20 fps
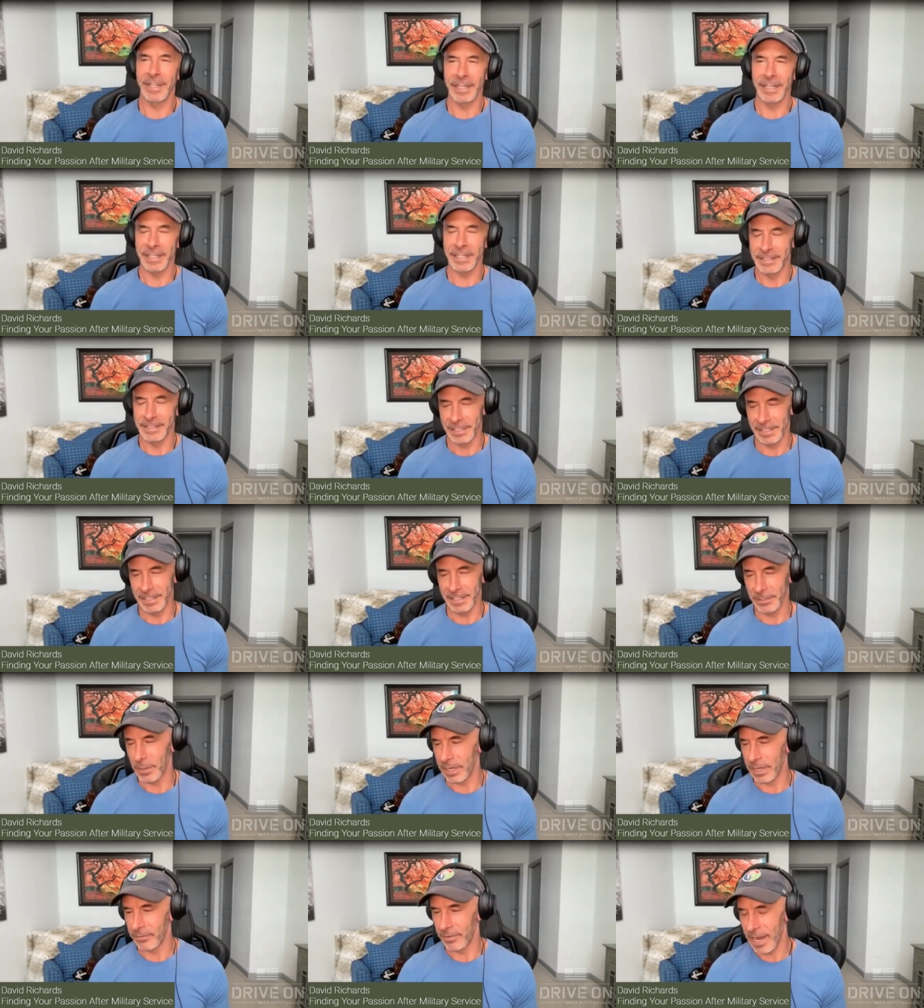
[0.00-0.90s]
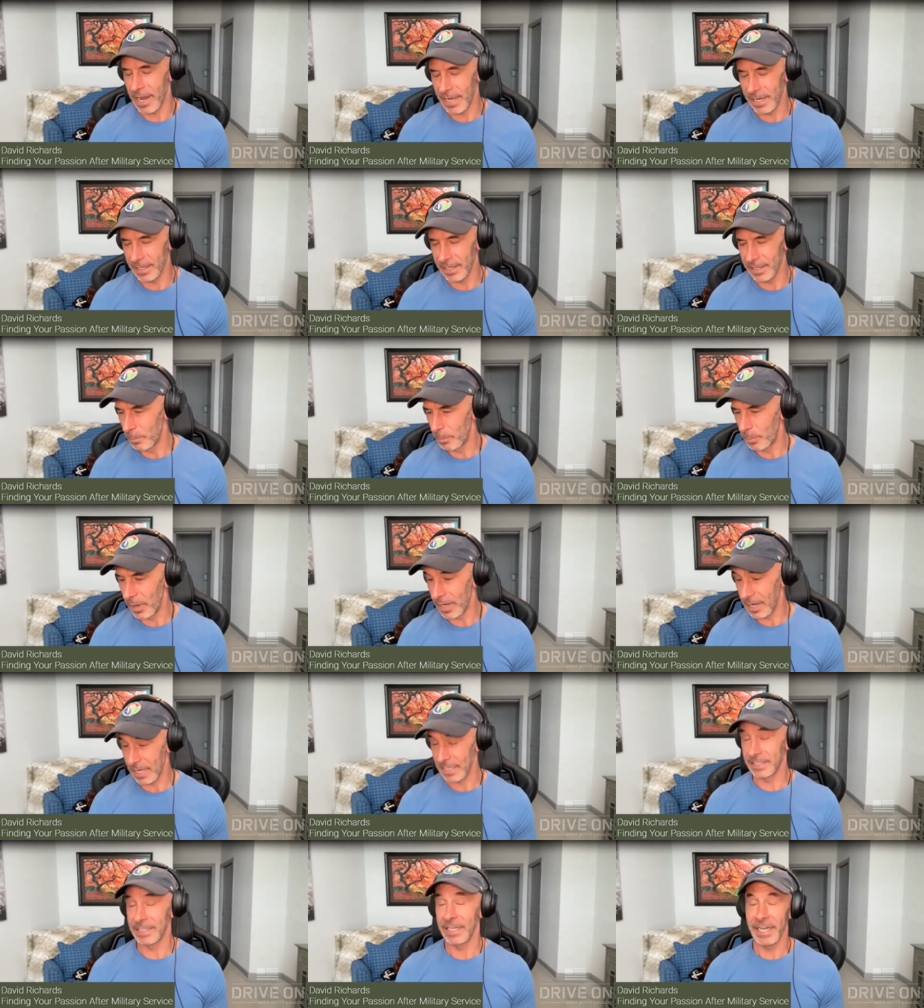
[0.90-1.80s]
like a silly way to write, but
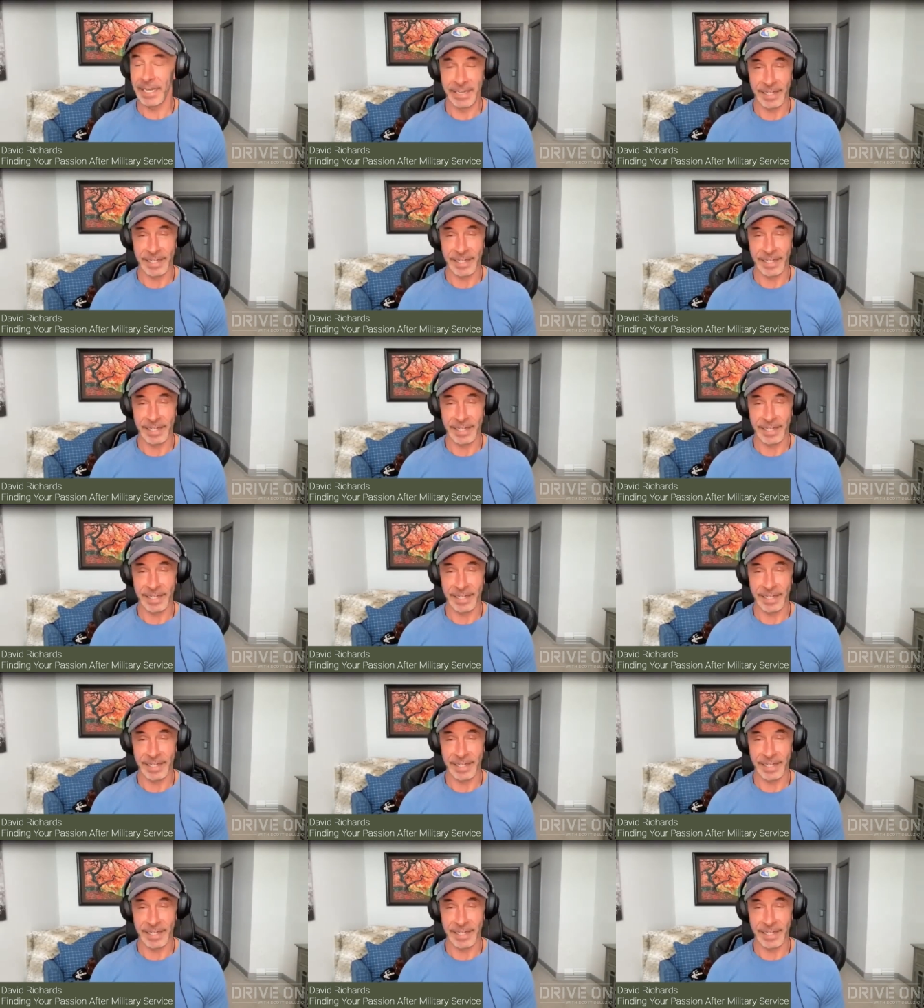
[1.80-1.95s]
I did.